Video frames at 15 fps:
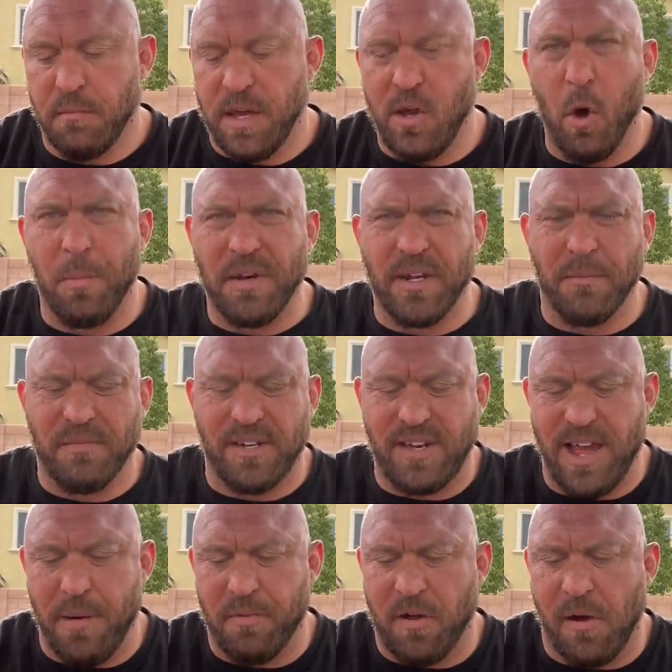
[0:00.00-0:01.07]
Me opening up the
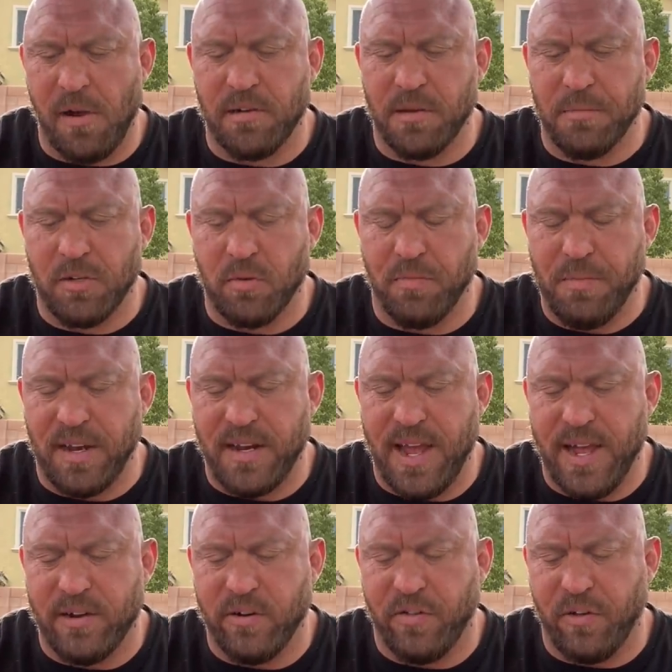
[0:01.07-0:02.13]
damn condiments with my
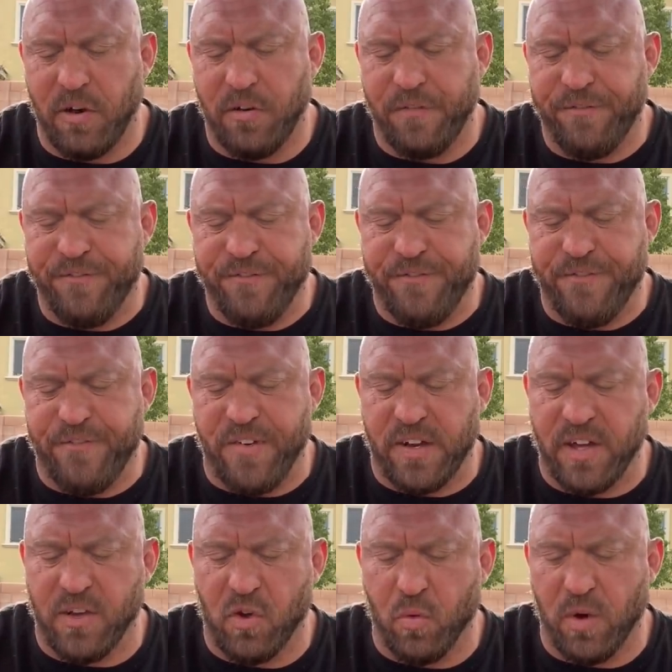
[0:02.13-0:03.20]
Neanderthal
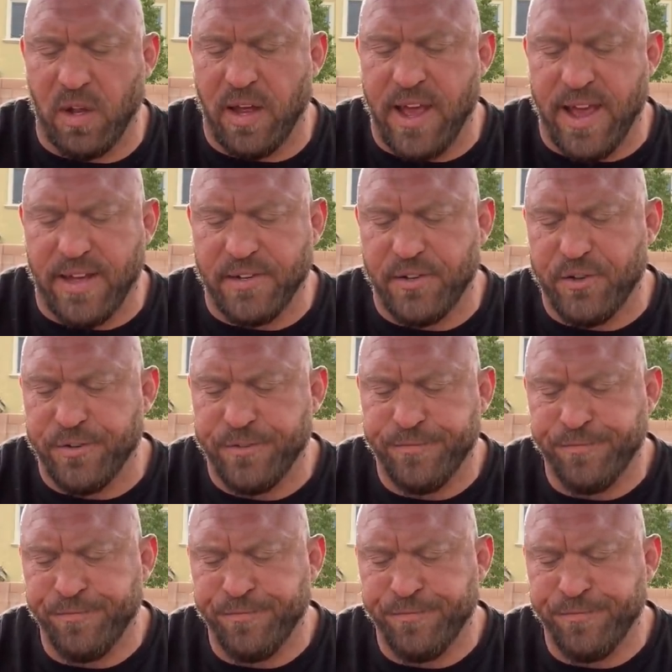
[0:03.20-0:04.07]
fucking gorilla hands.